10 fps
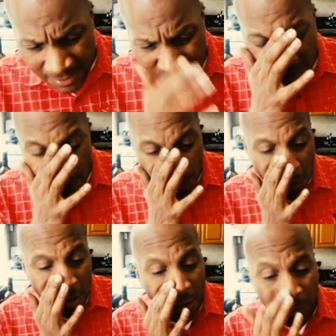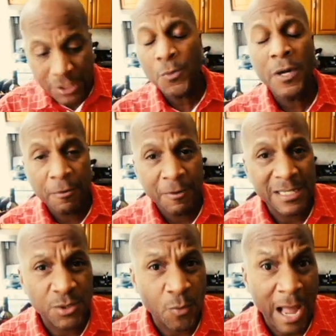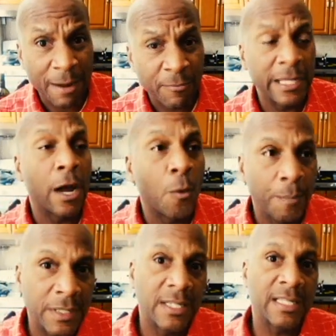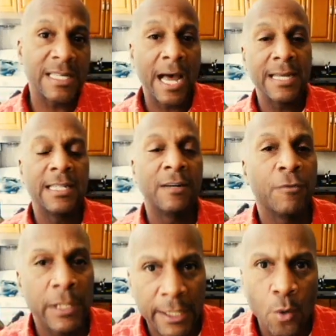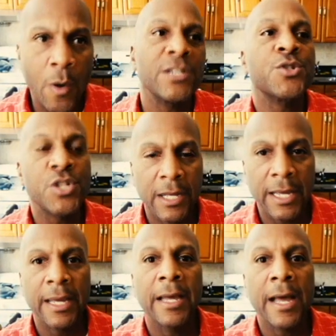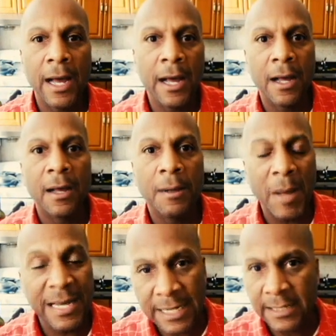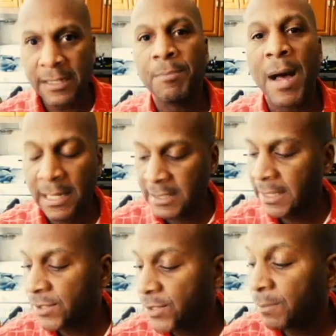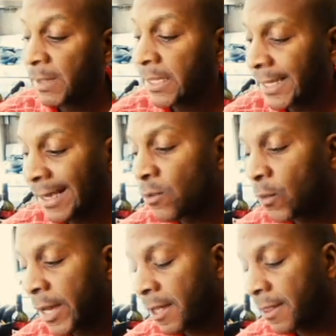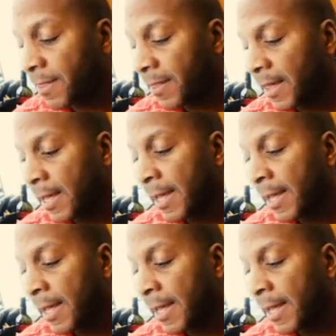So, which is one of the reasons why I'm really open to this idea of really questioning uh, identity politics to begin with.